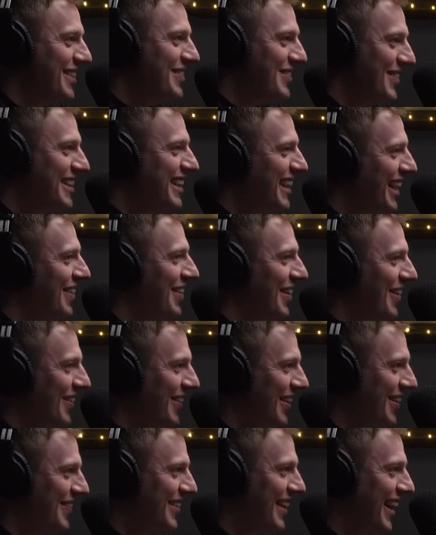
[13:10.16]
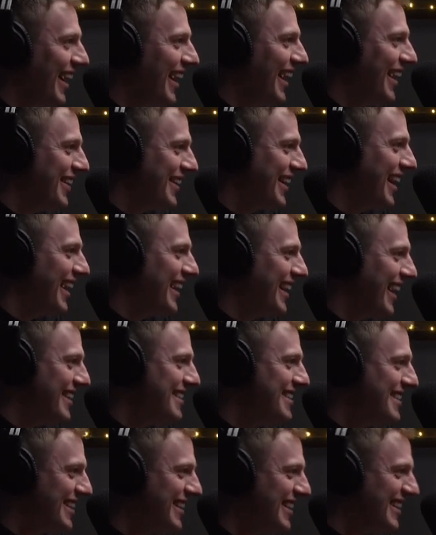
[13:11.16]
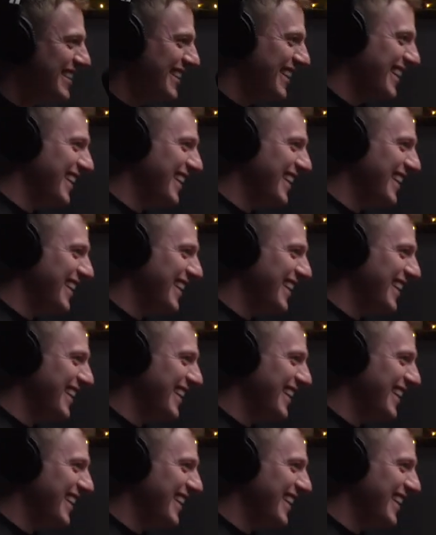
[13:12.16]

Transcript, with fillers: but you get where I'm going with that. I'll get cancelled.